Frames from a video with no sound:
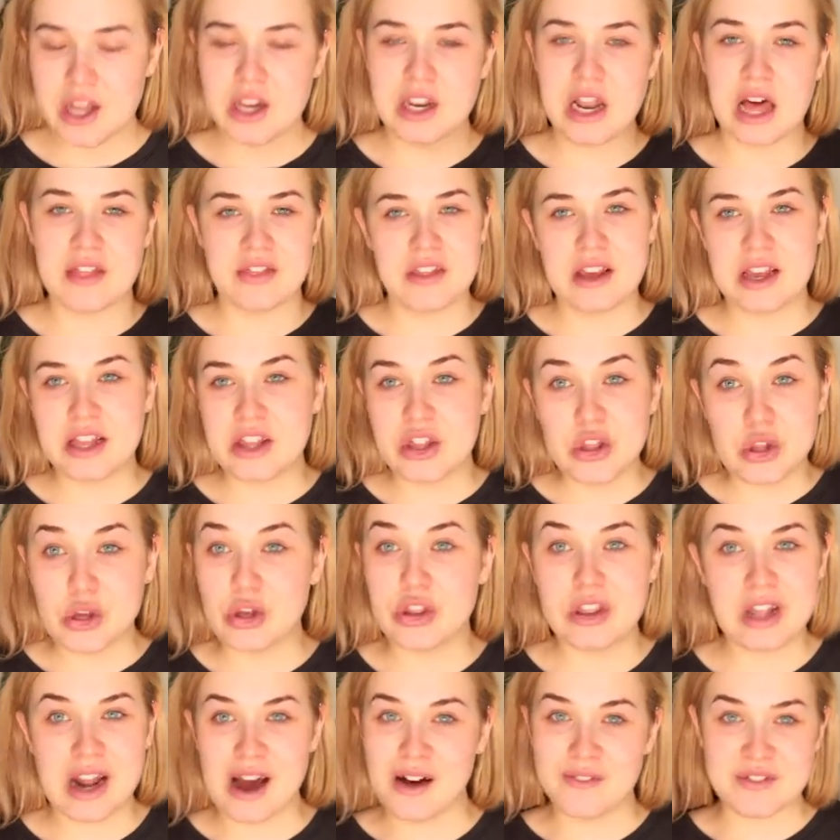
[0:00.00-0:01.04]
Nothing
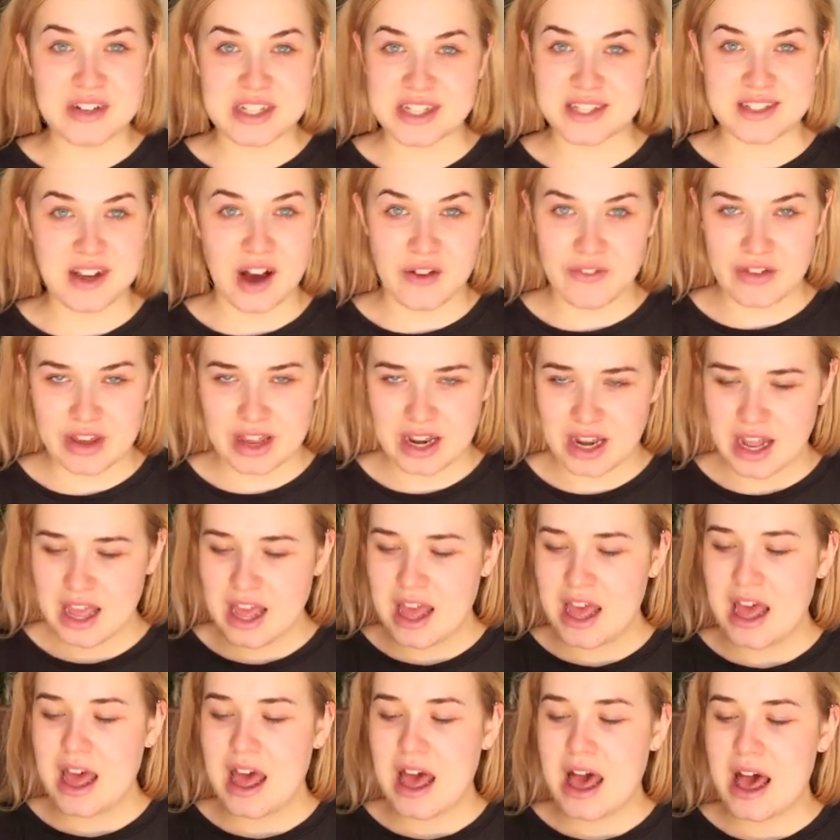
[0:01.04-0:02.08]
new that I've discovered.
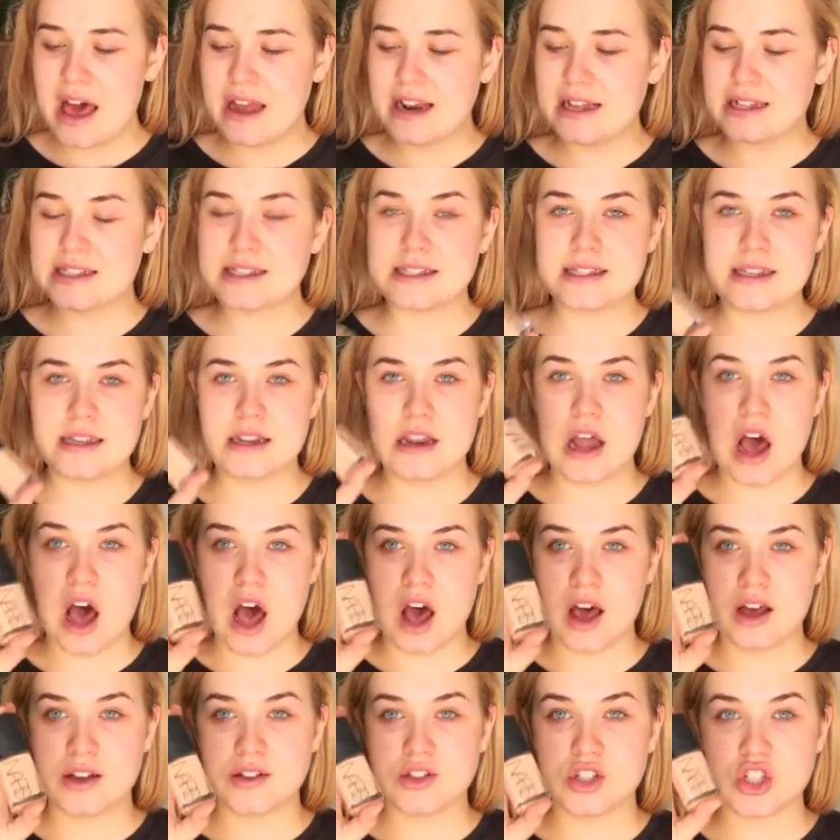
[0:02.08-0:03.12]
And it's the
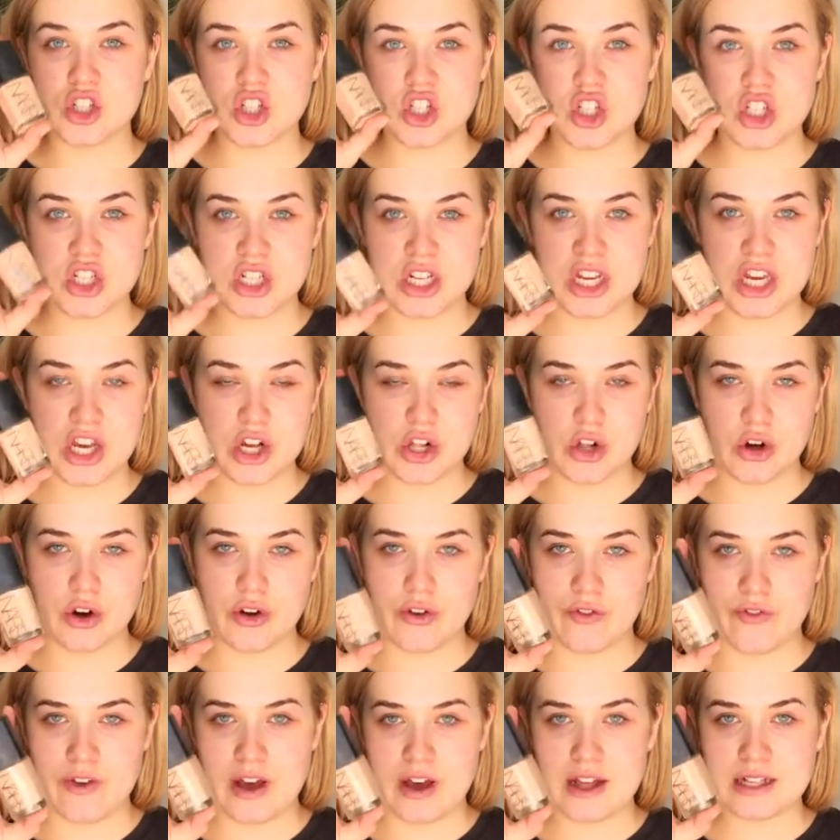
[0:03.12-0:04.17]
NARS Sheer
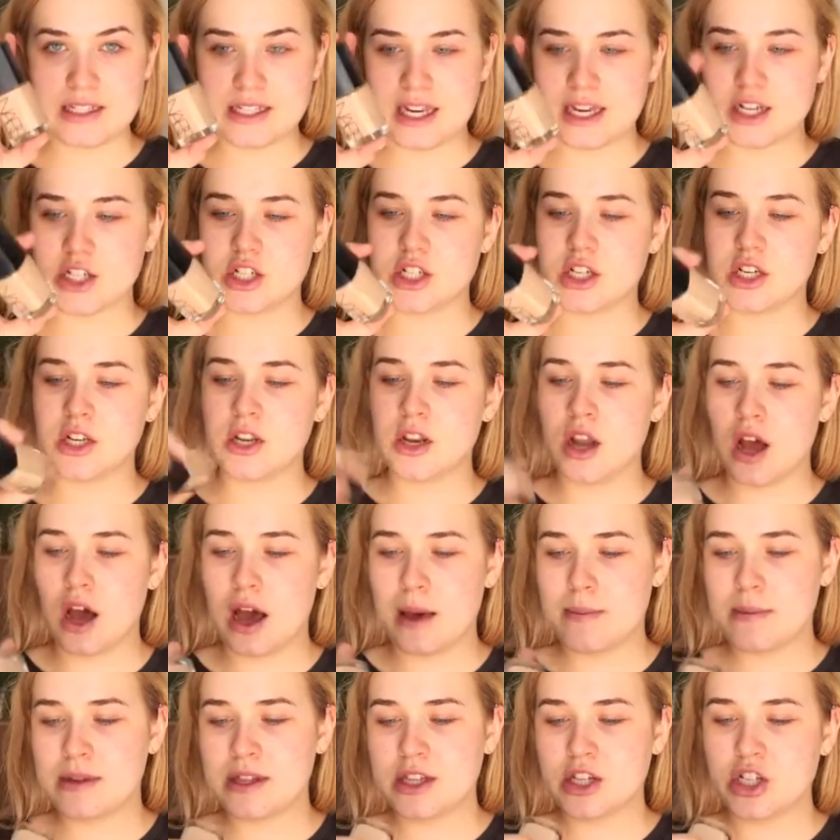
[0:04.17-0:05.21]
Glow Foundation.
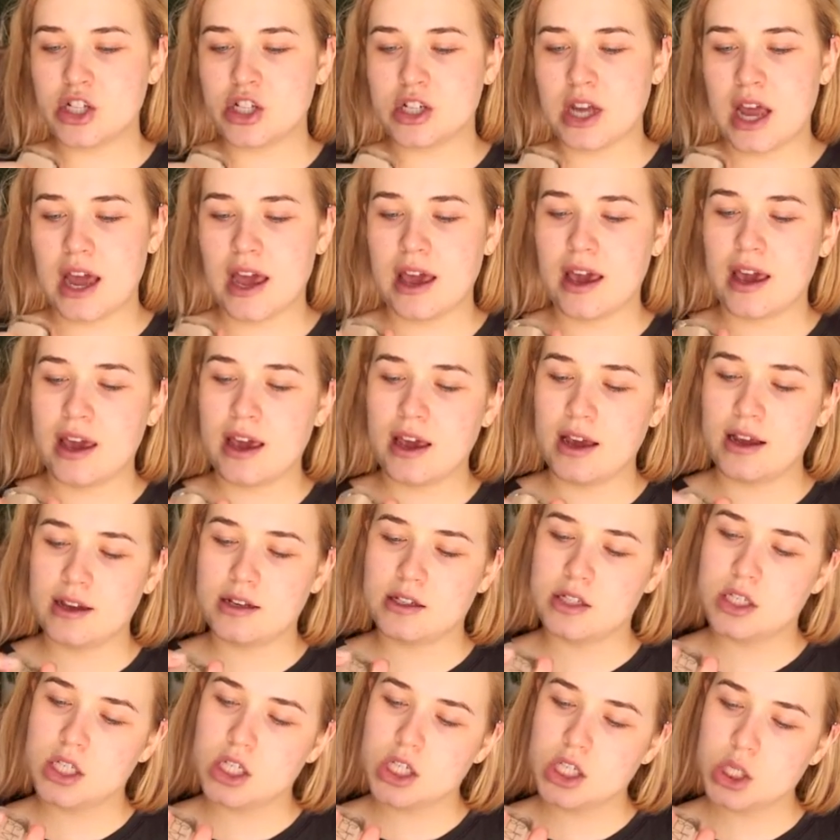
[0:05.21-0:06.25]
I'm in the
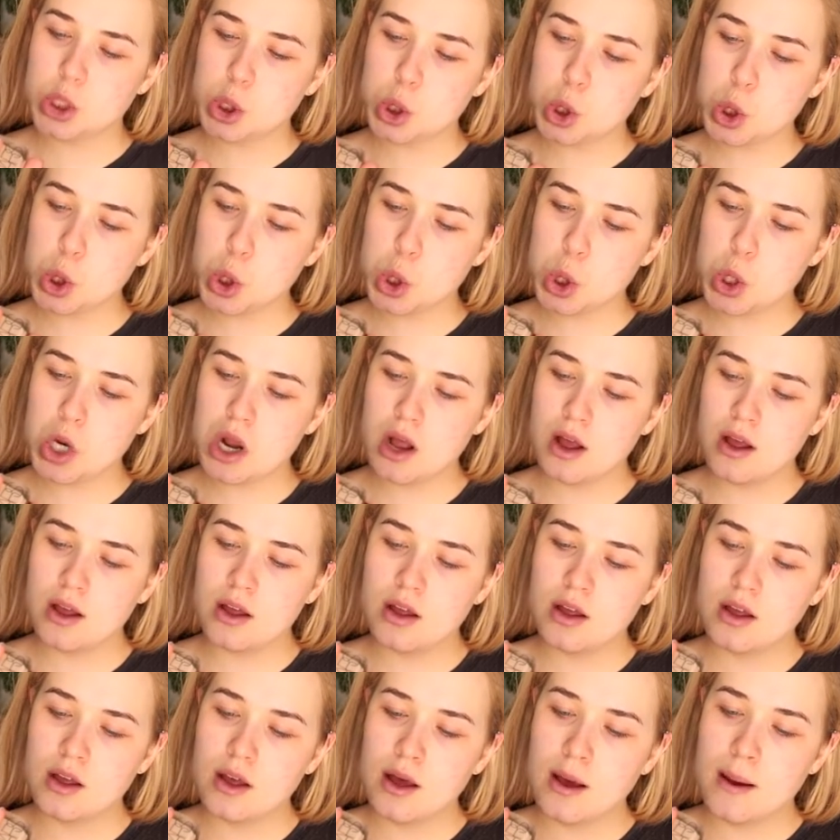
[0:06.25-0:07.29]
shade
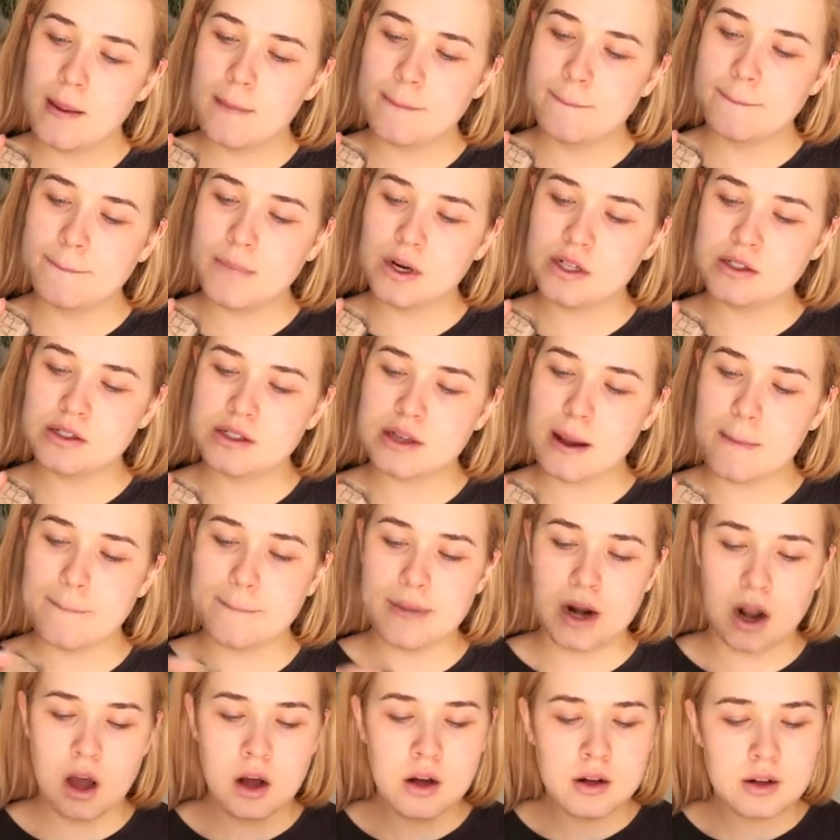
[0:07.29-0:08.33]
Mont
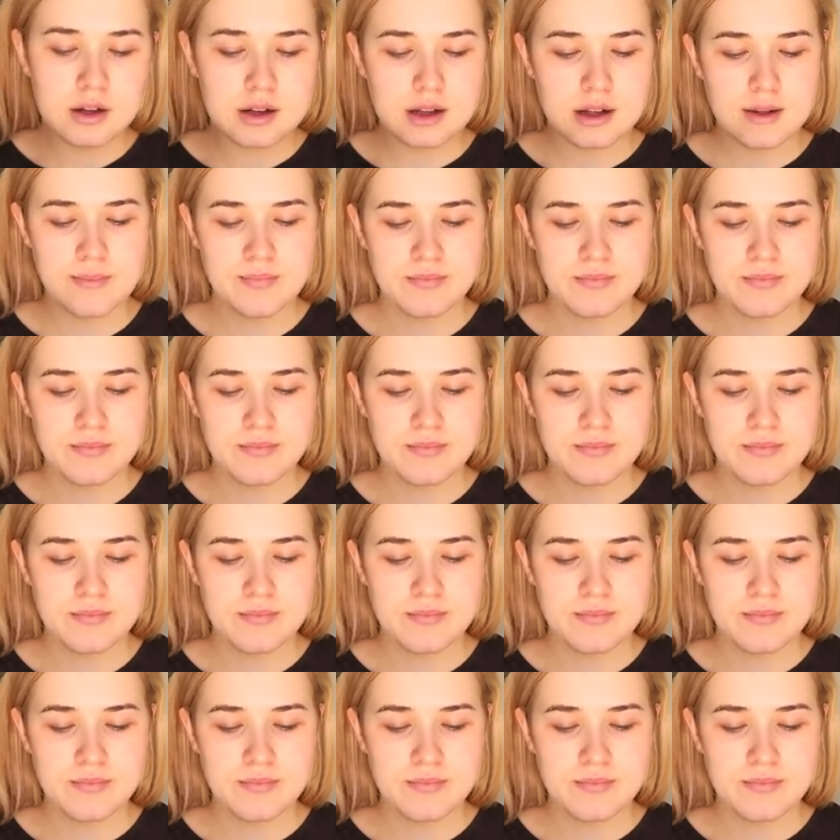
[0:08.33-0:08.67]
Blanc,